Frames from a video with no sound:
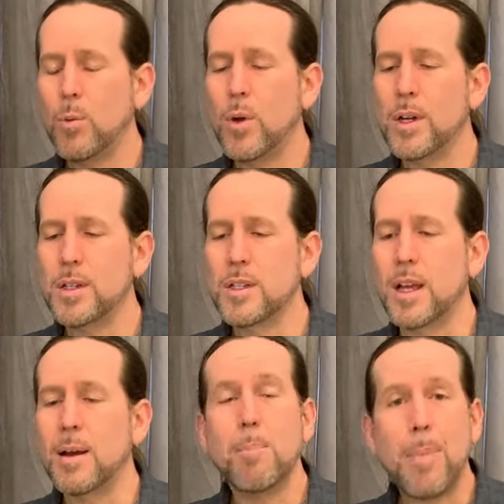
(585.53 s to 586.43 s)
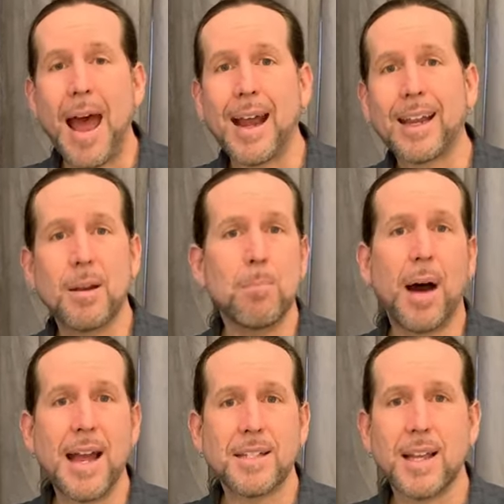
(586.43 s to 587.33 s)
was back and
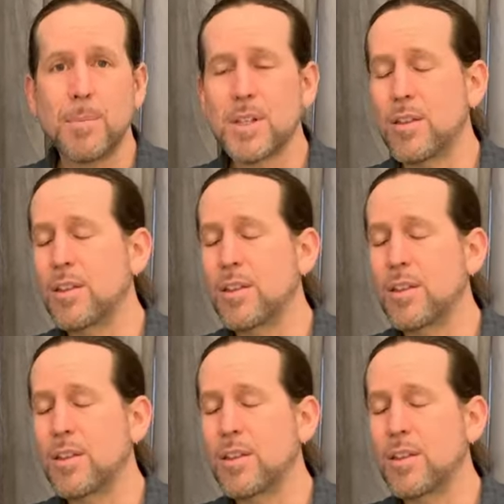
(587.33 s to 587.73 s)
biceps. I